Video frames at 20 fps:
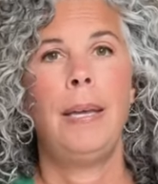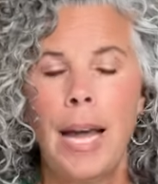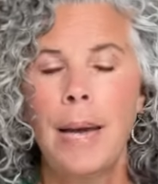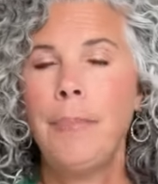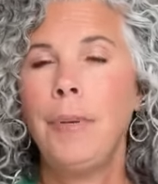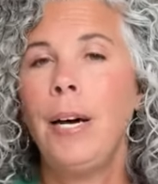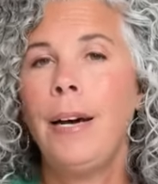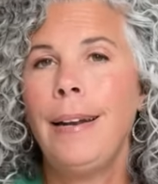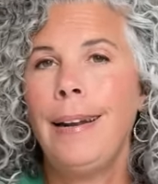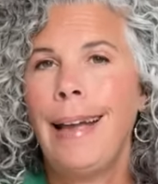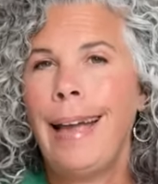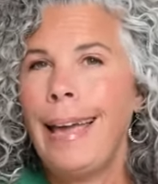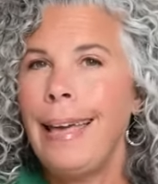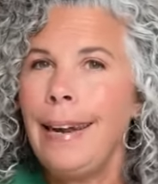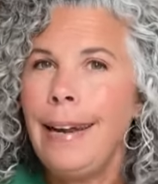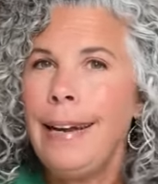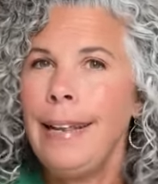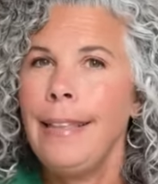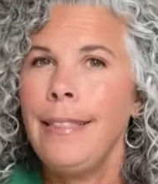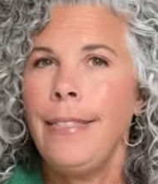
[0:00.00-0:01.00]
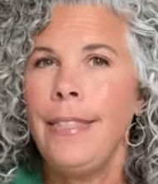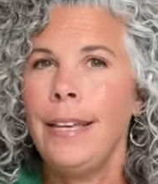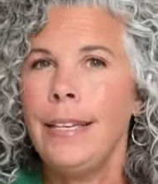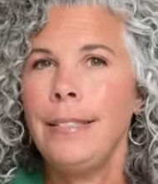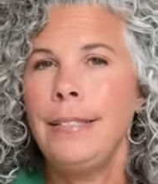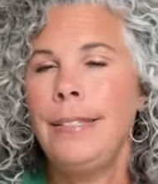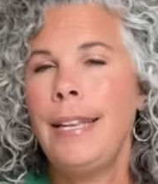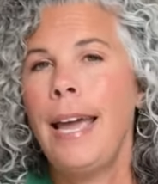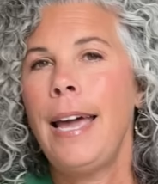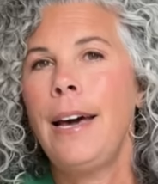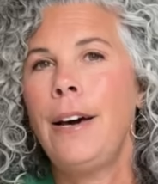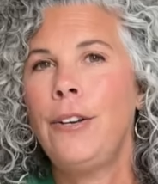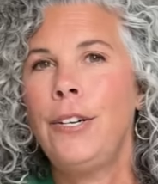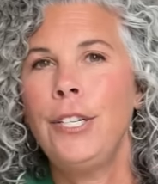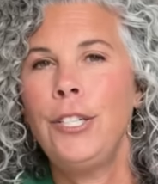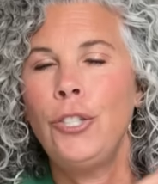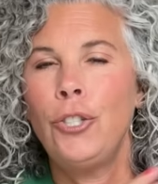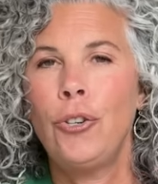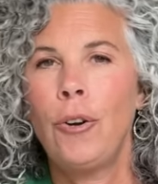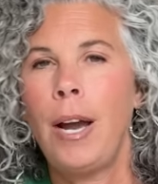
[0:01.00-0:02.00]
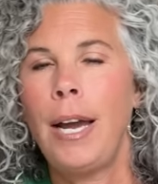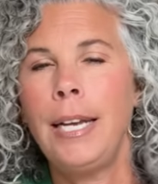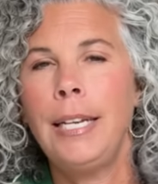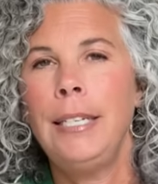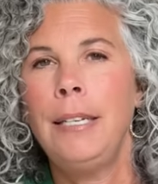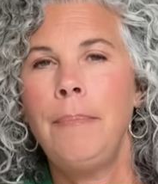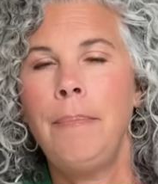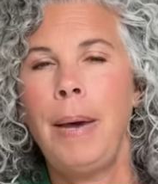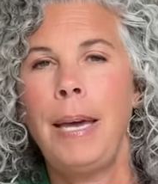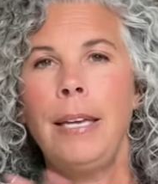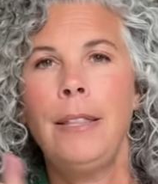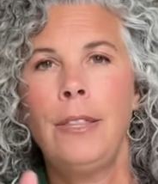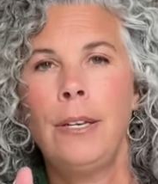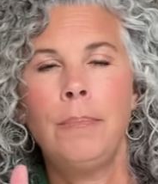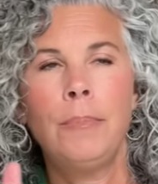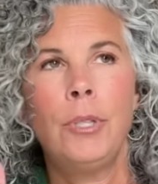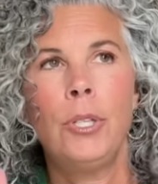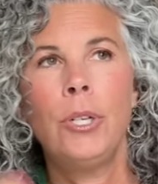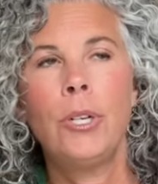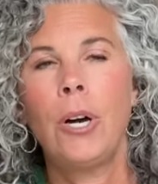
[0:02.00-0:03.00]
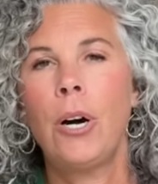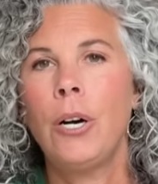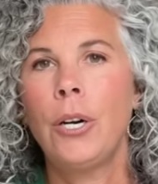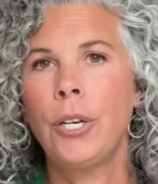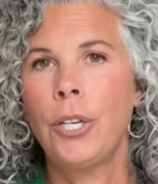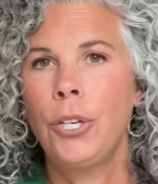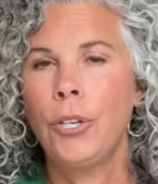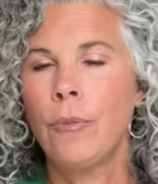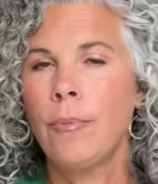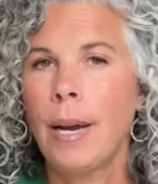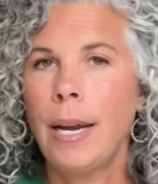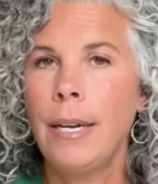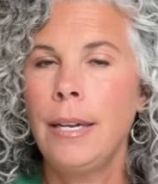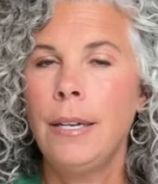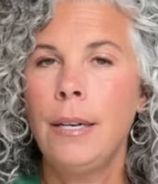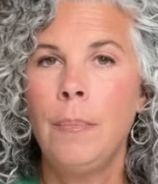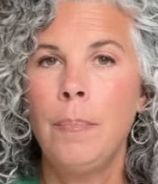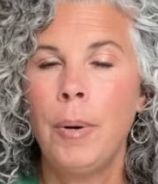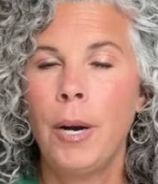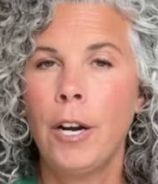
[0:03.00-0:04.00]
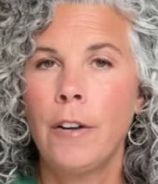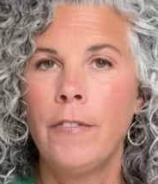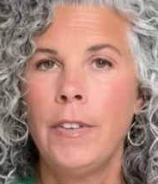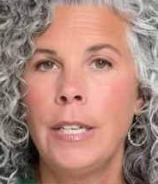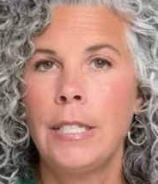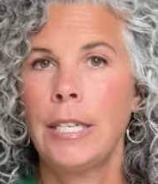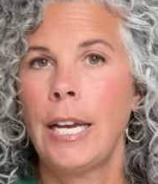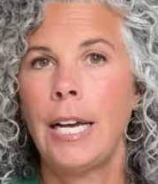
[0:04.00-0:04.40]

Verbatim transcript: I'm not editing things down and trying to make them look all curated and perfect.